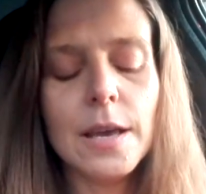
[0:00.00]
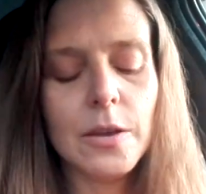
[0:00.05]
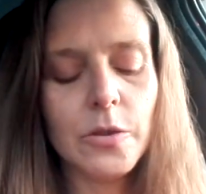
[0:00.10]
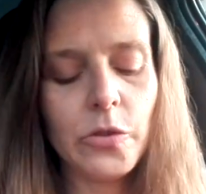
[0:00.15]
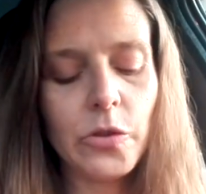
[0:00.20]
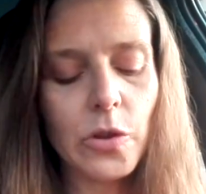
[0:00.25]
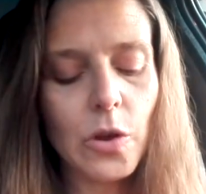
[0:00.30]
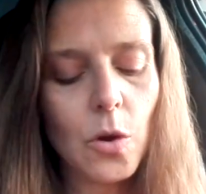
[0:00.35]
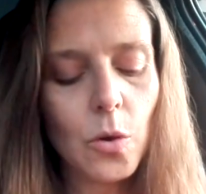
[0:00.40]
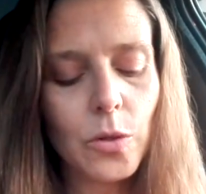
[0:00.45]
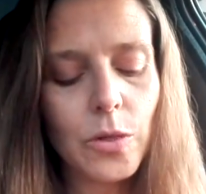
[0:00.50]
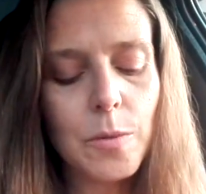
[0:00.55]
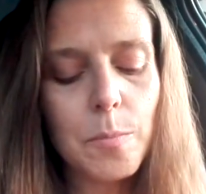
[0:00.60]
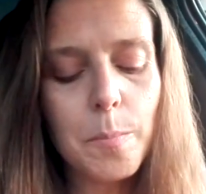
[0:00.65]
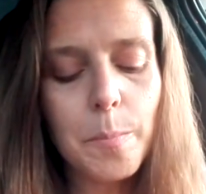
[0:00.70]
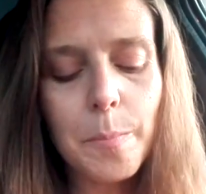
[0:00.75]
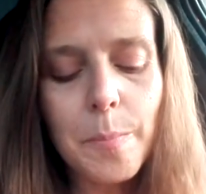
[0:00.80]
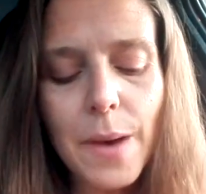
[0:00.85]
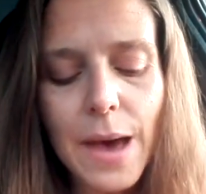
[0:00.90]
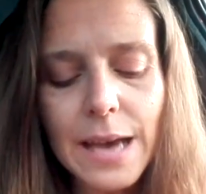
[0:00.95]
So the
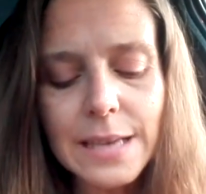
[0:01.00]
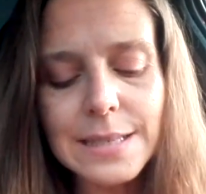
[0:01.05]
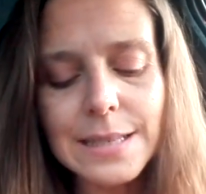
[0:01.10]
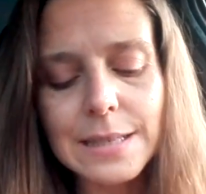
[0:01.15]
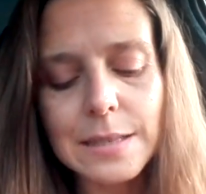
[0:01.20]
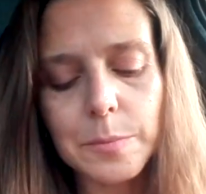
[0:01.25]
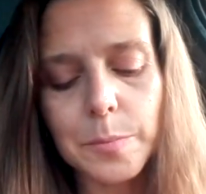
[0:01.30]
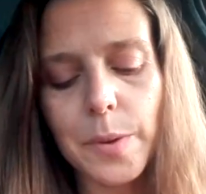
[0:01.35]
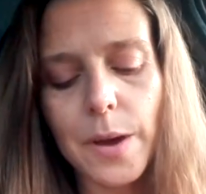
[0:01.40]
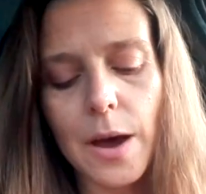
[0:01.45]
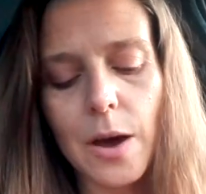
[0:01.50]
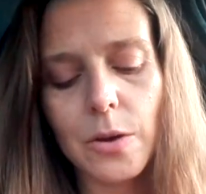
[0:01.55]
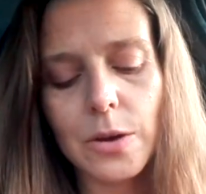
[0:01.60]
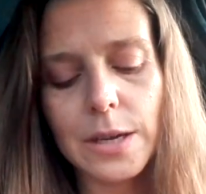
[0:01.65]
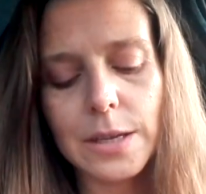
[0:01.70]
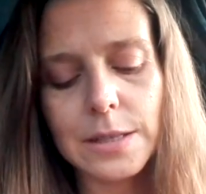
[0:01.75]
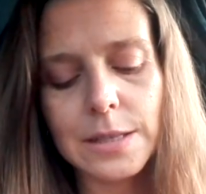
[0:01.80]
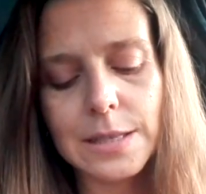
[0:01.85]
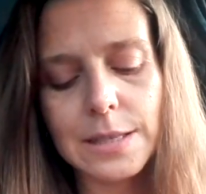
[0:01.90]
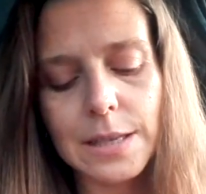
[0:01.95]
best about
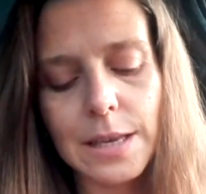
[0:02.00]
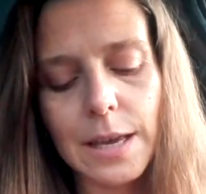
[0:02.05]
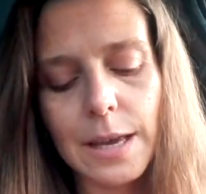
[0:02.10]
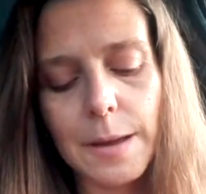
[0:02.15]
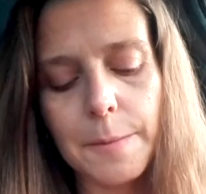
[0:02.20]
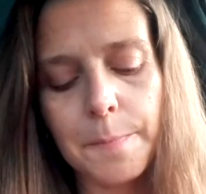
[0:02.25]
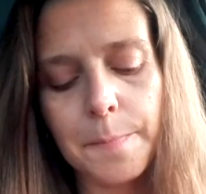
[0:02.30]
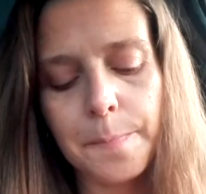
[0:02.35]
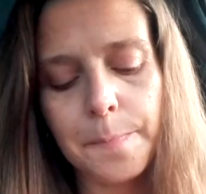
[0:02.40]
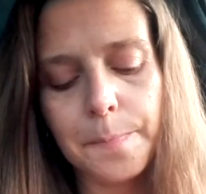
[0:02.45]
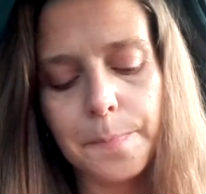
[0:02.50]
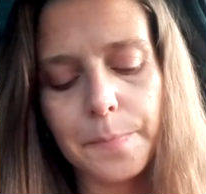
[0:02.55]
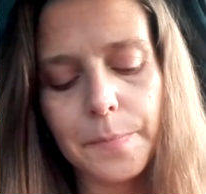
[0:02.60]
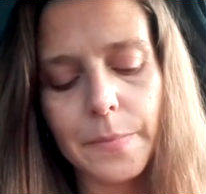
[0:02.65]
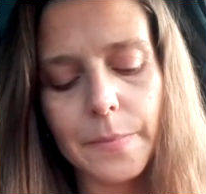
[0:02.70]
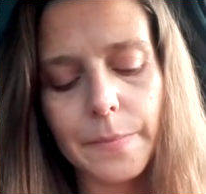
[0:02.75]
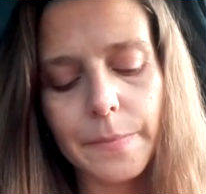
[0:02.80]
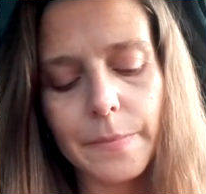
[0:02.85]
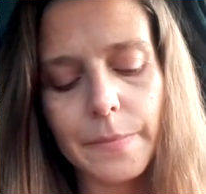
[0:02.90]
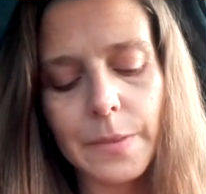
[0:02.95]
it,
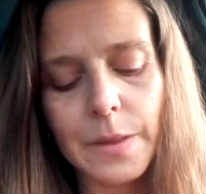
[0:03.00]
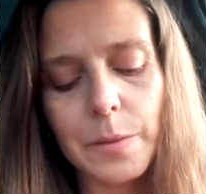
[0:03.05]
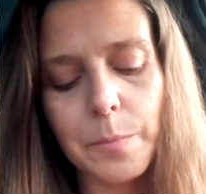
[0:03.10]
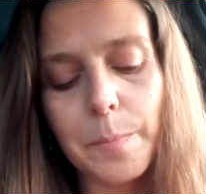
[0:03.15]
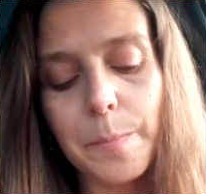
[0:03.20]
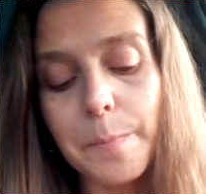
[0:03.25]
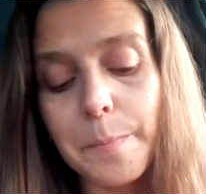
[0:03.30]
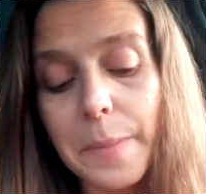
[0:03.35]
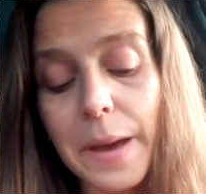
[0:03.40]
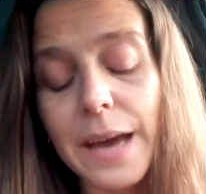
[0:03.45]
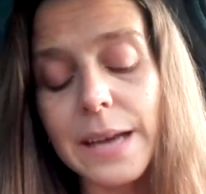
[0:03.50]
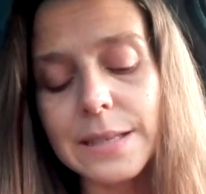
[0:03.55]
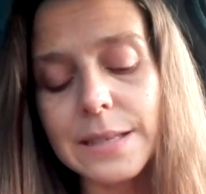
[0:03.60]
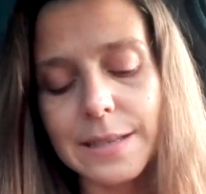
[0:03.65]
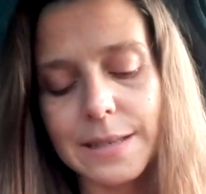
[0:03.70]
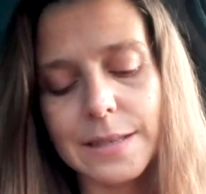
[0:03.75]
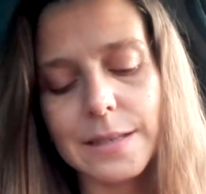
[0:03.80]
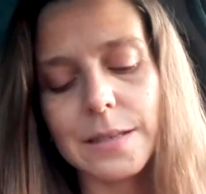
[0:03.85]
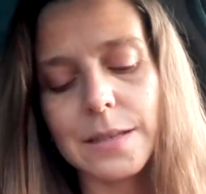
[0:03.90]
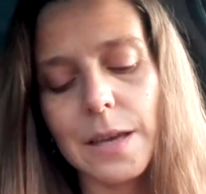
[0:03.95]
um, the
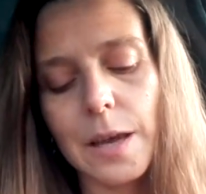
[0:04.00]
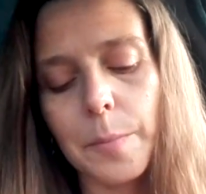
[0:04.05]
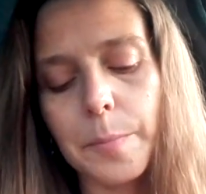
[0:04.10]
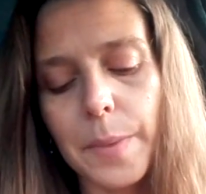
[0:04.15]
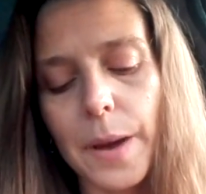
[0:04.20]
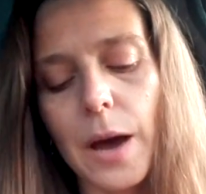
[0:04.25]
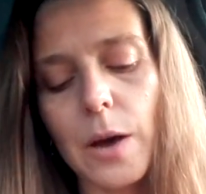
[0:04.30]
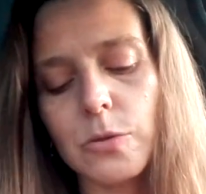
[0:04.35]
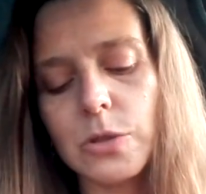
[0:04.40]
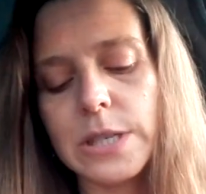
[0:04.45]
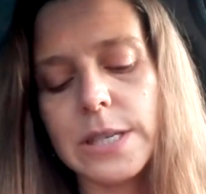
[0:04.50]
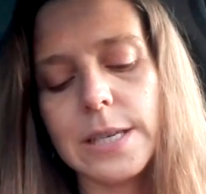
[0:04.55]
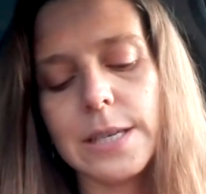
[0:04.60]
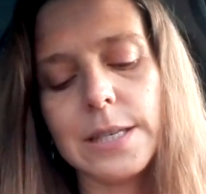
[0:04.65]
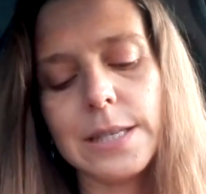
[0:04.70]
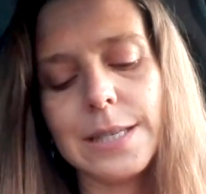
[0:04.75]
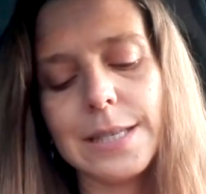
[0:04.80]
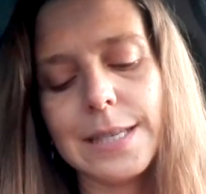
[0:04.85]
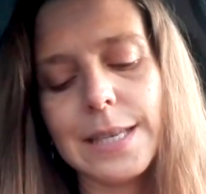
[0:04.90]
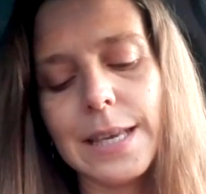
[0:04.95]
best about
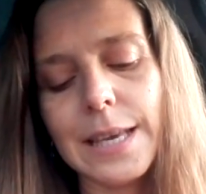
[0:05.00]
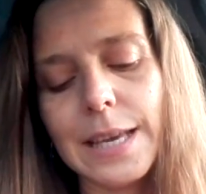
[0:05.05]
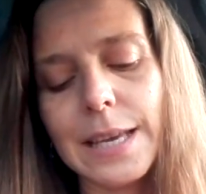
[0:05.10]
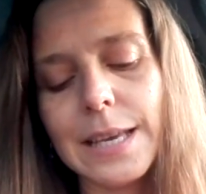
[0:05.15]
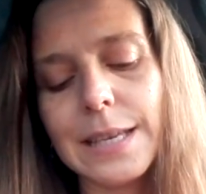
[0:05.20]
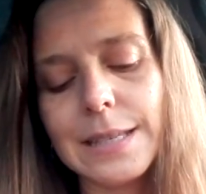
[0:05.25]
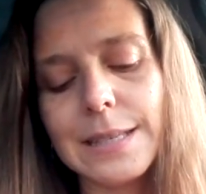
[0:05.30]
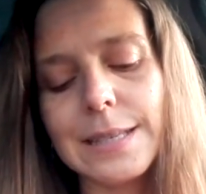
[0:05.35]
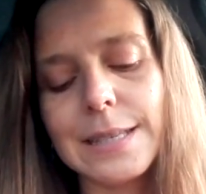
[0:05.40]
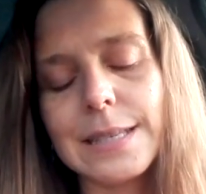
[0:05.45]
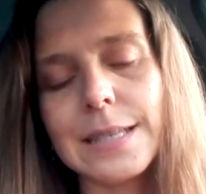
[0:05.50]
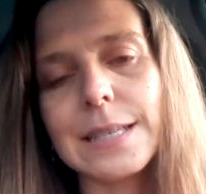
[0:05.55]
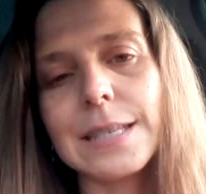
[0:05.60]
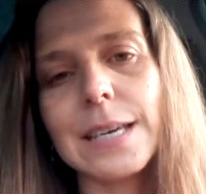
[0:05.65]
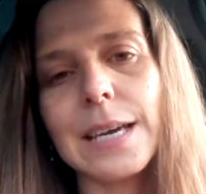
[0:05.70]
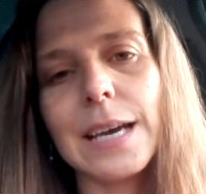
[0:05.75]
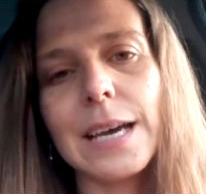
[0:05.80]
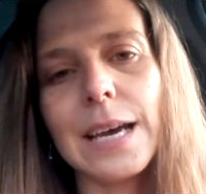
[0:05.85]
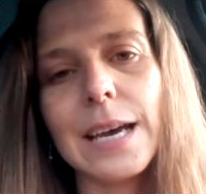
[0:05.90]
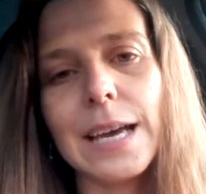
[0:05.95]
it is
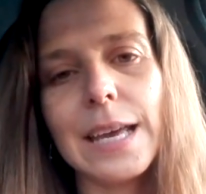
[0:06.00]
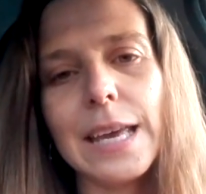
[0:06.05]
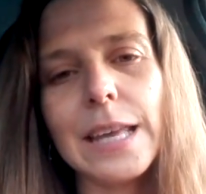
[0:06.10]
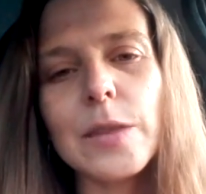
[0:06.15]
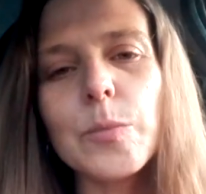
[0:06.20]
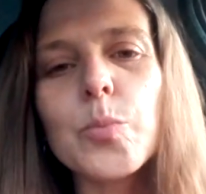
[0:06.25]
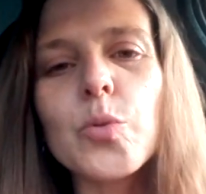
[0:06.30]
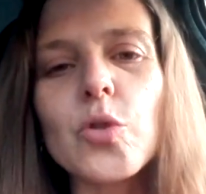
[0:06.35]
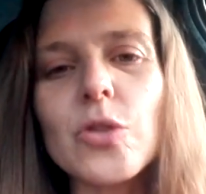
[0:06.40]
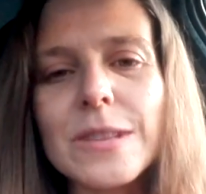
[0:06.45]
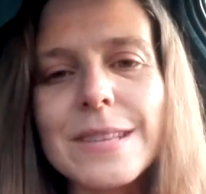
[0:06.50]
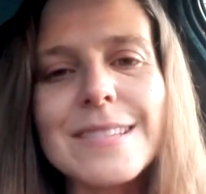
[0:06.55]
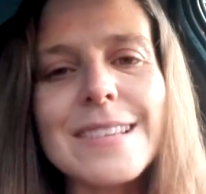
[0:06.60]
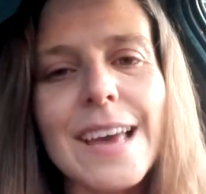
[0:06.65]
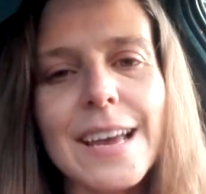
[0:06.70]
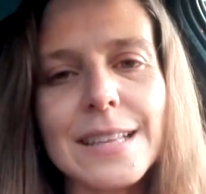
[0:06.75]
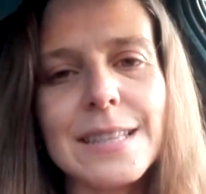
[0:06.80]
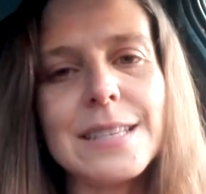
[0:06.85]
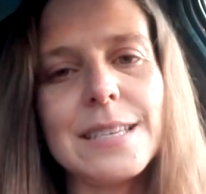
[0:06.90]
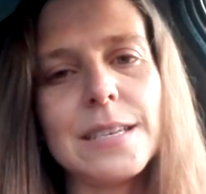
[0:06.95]
uh, it
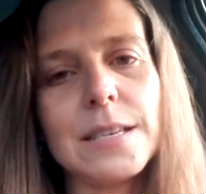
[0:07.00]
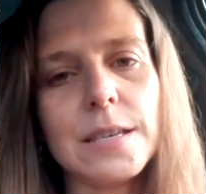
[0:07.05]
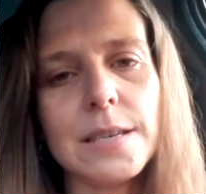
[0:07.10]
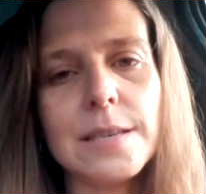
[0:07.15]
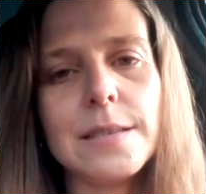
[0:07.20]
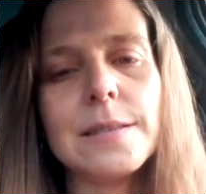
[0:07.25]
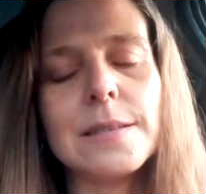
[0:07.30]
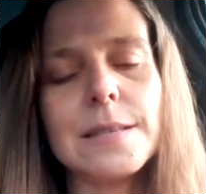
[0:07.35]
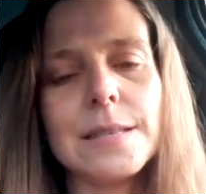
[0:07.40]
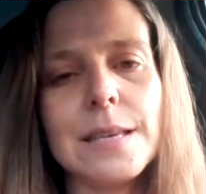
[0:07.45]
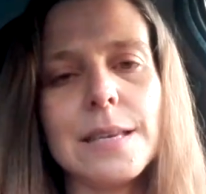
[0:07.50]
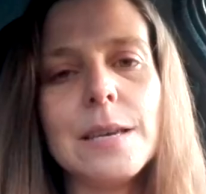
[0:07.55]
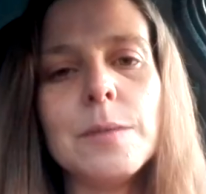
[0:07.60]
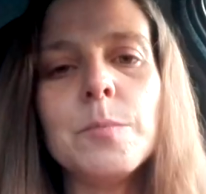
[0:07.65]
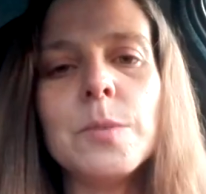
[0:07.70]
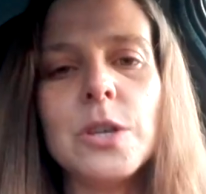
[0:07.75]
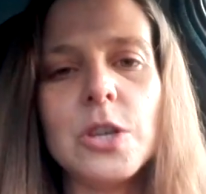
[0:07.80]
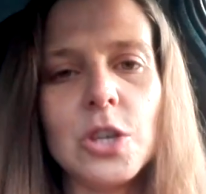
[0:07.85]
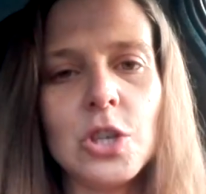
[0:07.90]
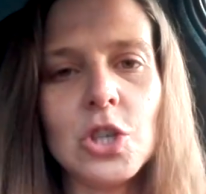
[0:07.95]
protected his
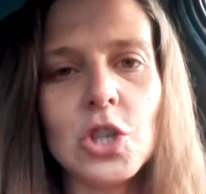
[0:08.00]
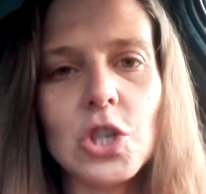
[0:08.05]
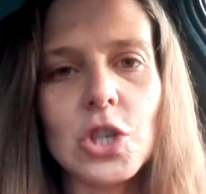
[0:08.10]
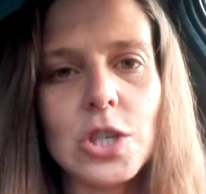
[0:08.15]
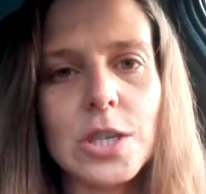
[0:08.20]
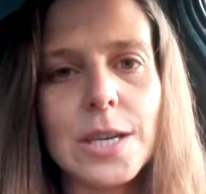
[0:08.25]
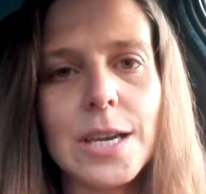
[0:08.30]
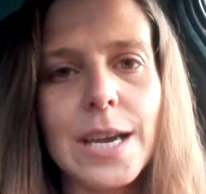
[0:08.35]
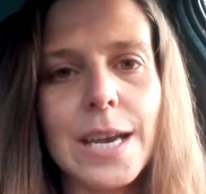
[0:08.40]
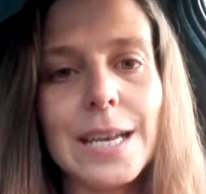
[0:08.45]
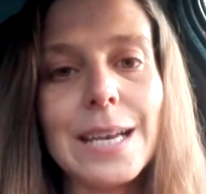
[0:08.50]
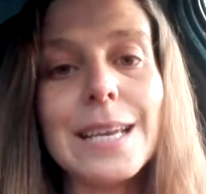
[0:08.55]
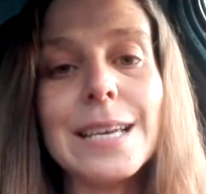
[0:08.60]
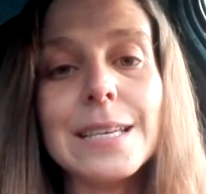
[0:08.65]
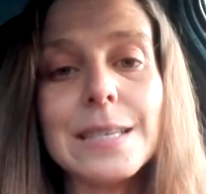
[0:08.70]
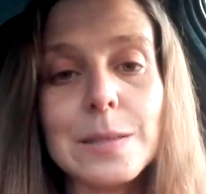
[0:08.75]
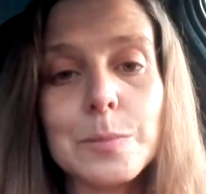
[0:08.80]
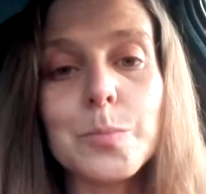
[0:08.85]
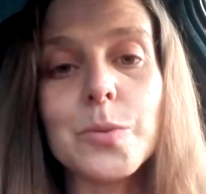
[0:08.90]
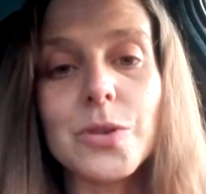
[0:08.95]
image and
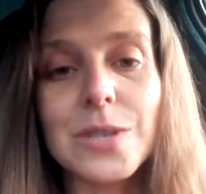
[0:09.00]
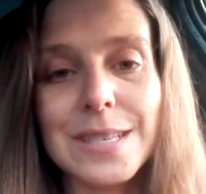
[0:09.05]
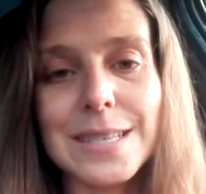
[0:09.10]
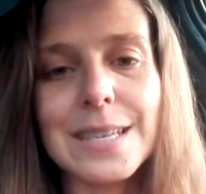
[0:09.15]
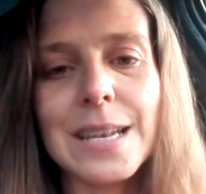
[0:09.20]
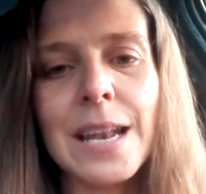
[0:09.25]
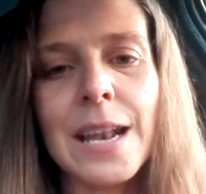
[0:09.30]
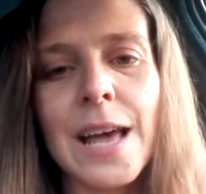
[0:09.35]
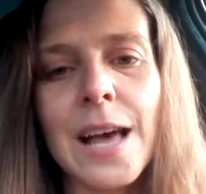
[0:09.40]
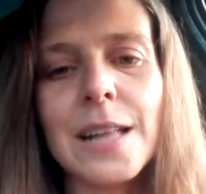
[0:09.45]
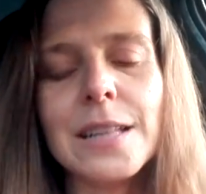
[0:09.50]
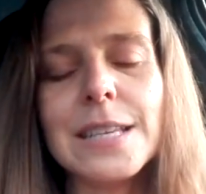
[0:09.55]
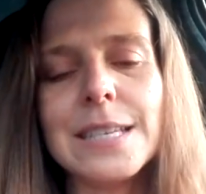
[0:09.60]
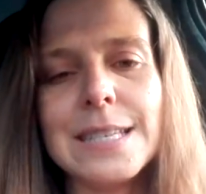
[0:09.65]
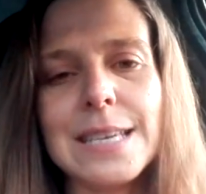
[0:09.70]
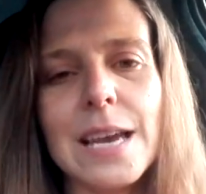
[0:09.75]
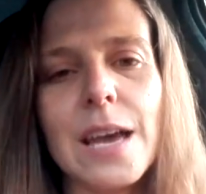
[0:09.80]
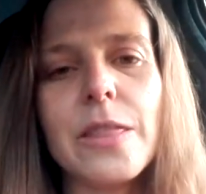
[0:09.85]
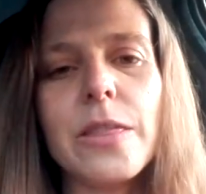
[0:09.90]
his personality.